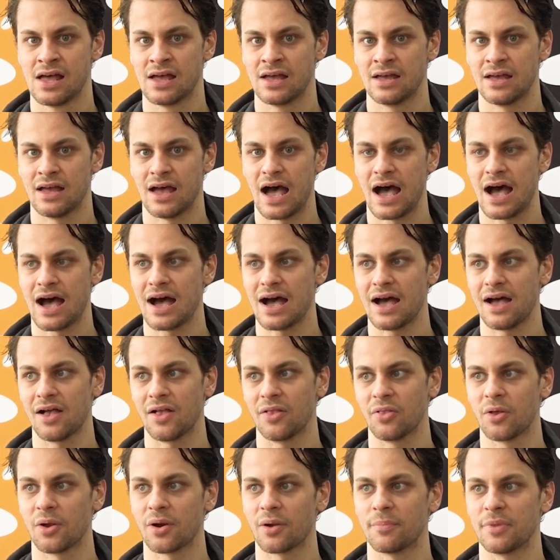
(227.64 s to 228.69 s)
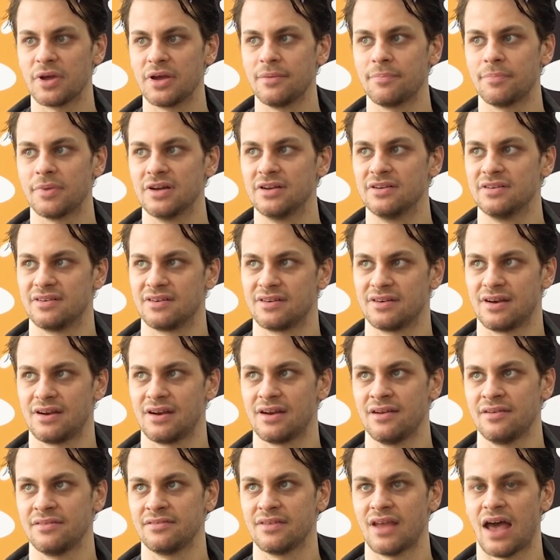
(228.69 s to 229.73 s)
A little bit,
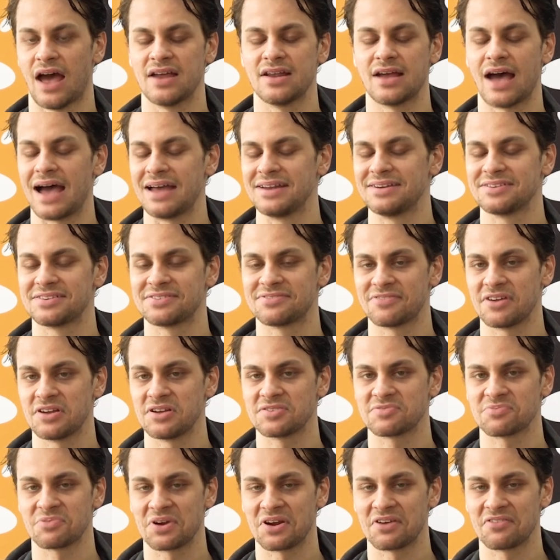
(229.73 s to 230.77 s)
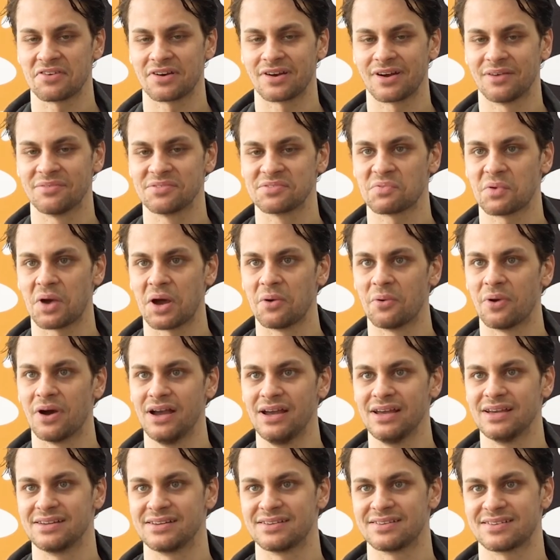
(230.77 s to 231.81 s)
but I just face whatever comes my
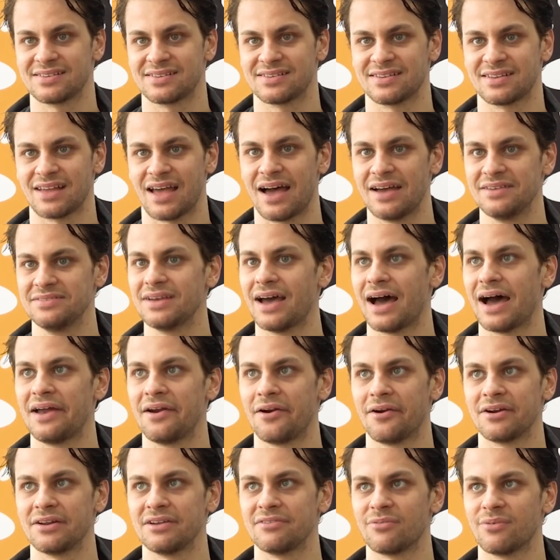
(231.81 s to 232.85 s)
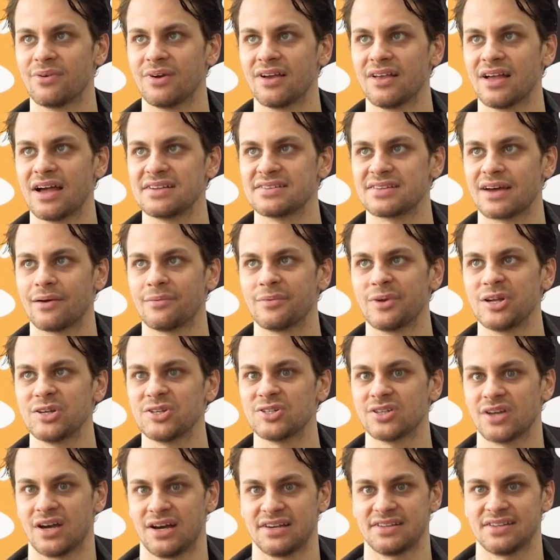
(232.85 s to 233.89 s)
way. I don't even realize how many
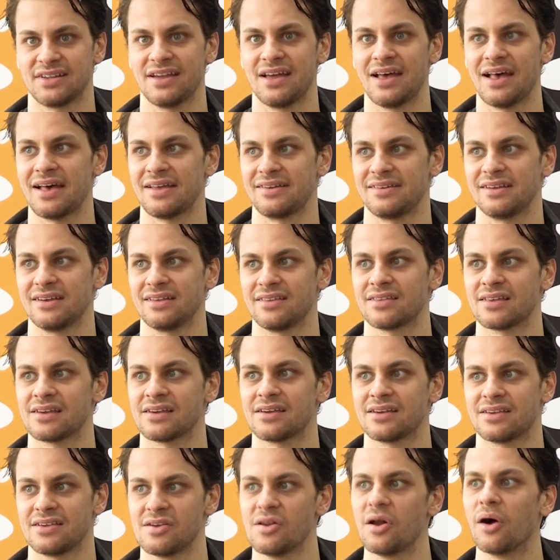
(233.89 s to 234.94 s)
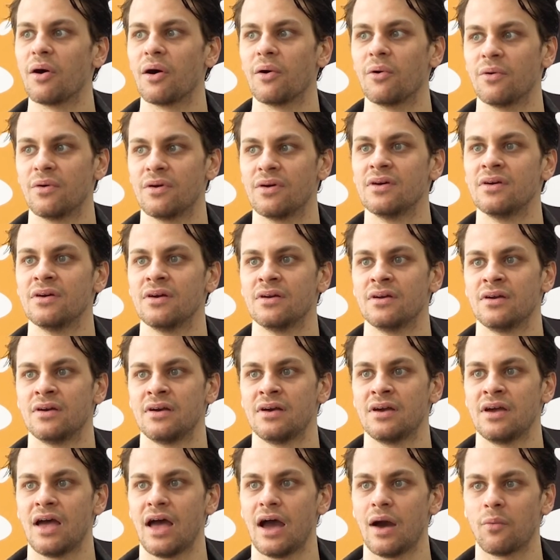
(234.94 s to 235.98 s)
shots I had, and I think,
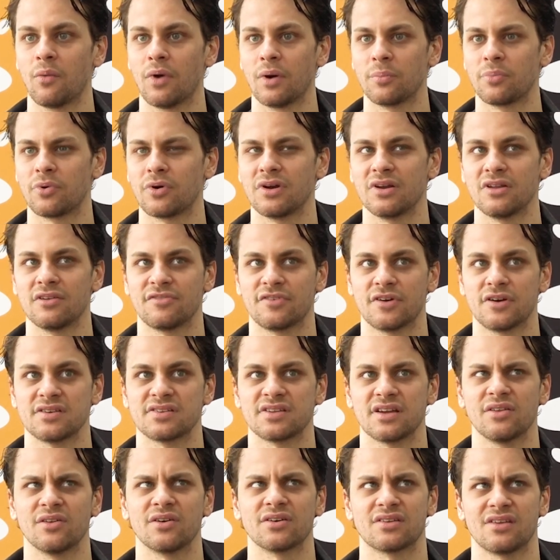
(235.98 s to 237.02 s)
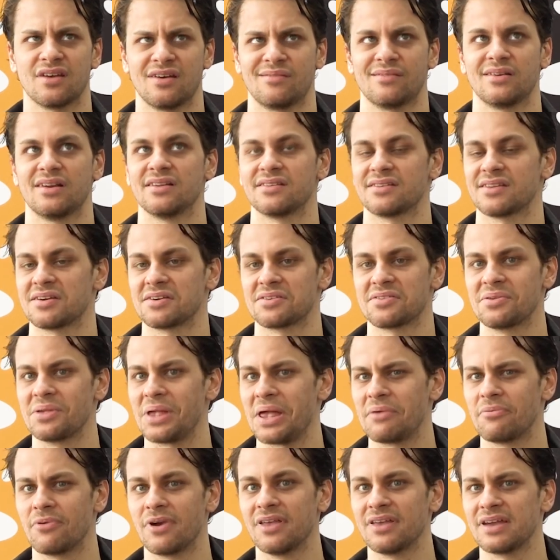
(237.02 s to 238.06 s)
at one point in the first, I looked up and I was like, did
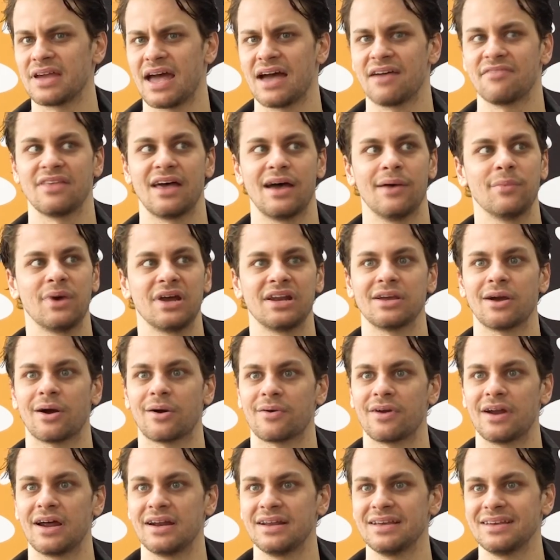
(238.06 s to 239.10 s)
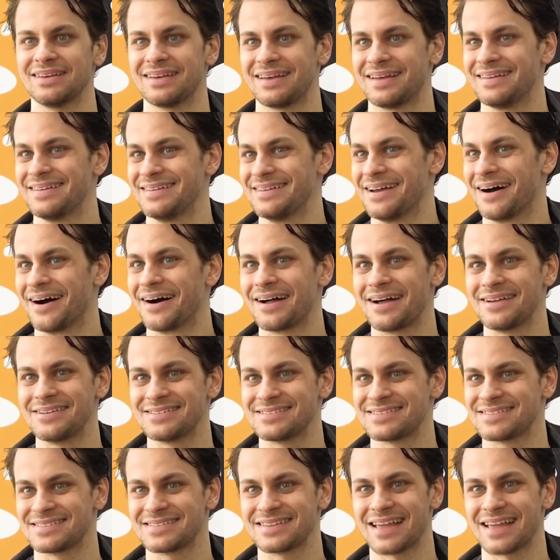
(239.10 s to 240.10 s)
I really have that many already? I just